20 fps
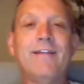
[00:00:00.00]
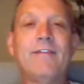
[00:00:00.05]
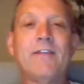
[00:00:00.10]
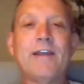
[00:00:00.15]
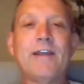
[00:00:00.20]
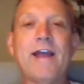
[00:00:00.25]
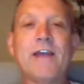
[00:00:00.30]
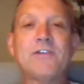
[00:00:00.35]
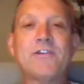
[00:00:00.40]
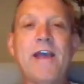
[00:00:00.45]

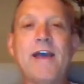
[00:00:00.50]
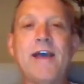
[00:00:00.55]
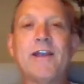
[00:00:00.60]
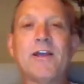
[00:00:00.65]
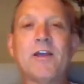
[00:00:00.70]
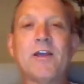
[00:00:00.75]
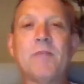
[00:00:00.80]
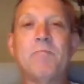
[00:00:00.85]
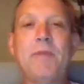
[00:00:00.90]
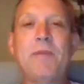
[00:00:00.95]
that actually had
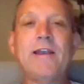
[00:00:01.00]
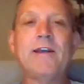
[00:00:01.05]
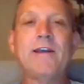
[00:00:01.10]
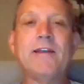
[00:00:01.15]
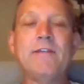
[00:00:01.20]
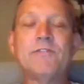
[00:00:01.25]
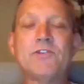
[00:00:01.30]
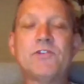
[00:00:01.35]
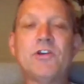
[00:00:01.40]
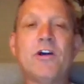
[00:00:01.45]
a
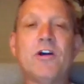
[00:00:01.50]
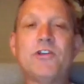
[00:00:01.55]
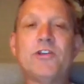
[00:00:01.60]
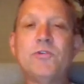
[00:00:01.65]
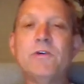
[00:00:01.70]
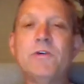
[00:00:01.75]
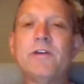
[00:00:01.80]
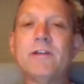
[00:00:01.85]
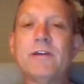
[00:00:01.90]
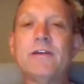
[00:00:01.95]
competitive side
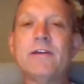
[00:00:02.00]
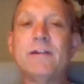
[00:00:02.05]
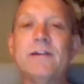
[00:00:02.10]
to it.